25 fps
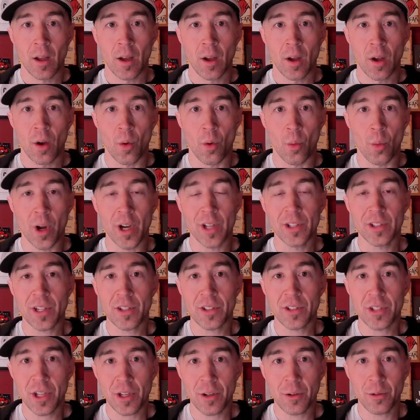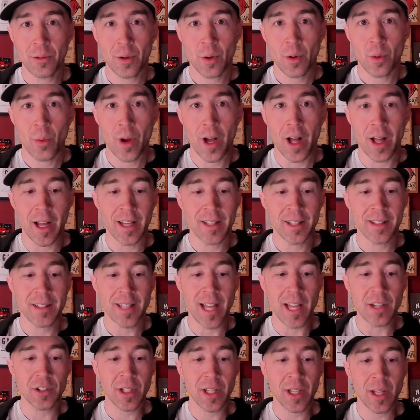What does it do? Well,
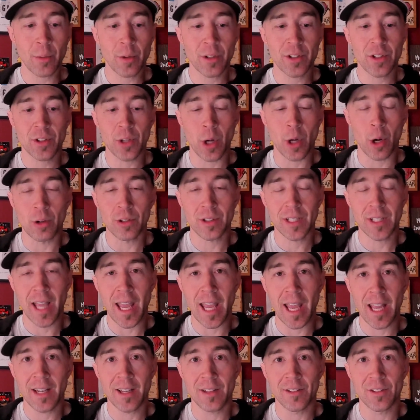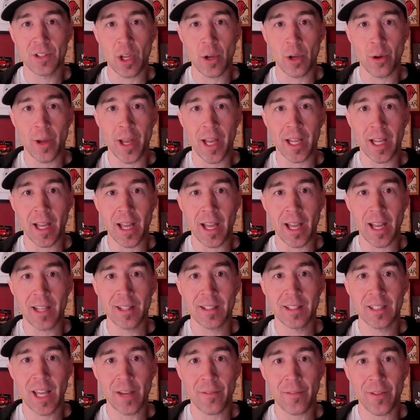essentially what strokes gained is doing
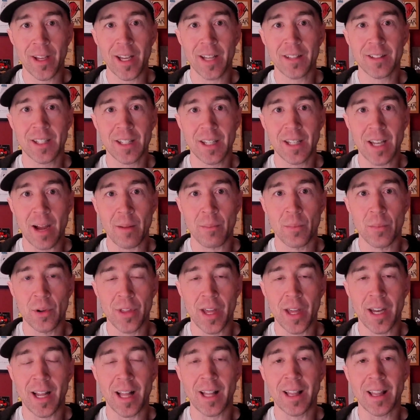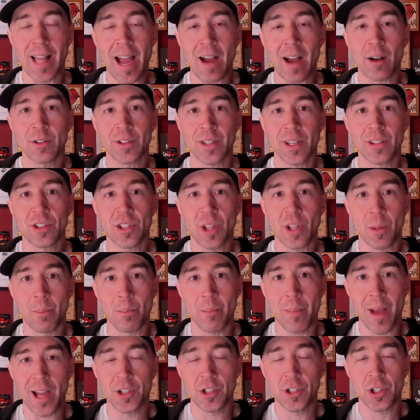is giving us a number that allows us to
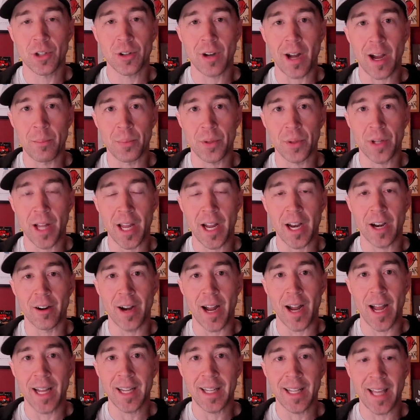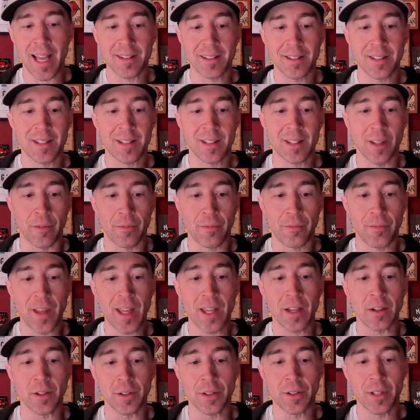measure a player against the
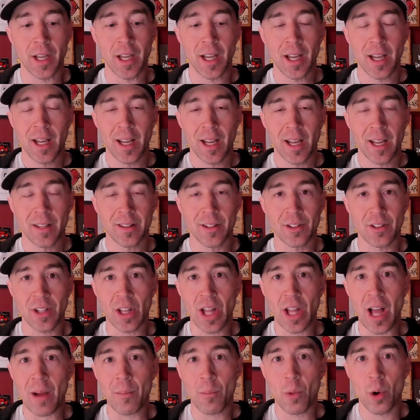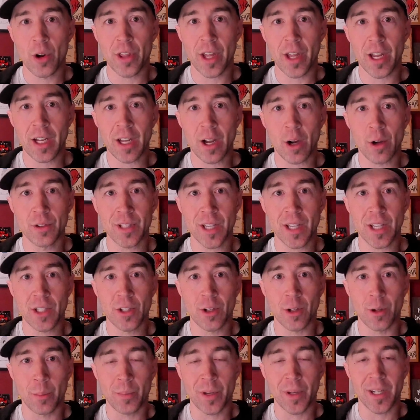field. There's a lot more that goes
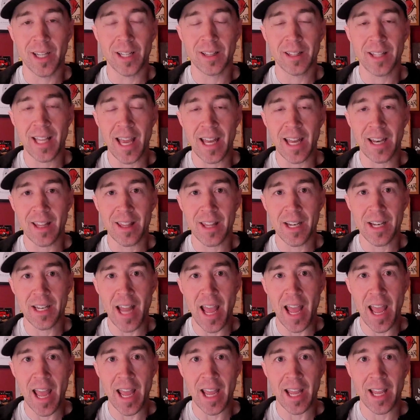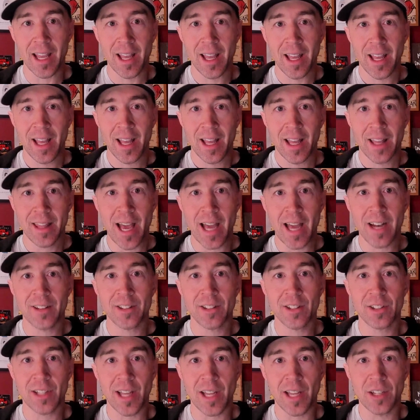into it, but at the end of the day, that is
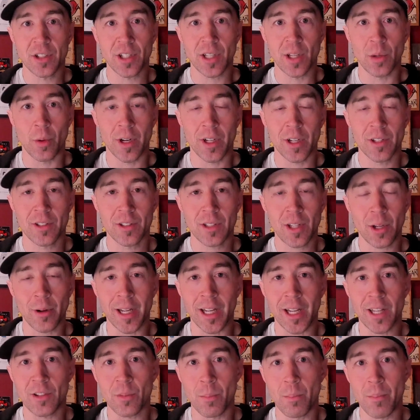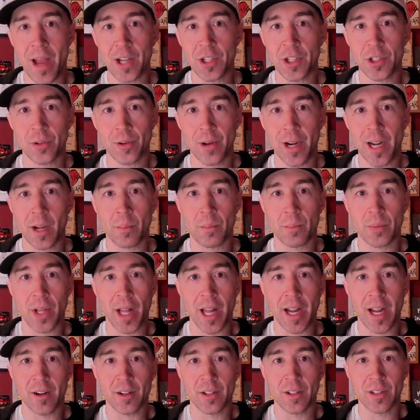essentially what it's doing. It's measuring
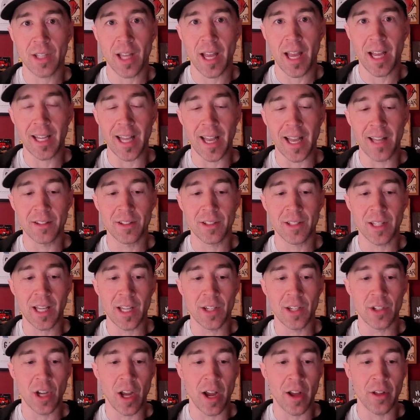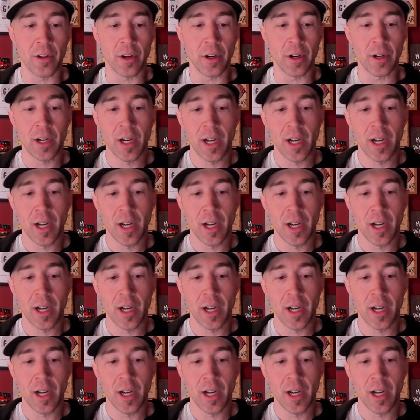players against each other.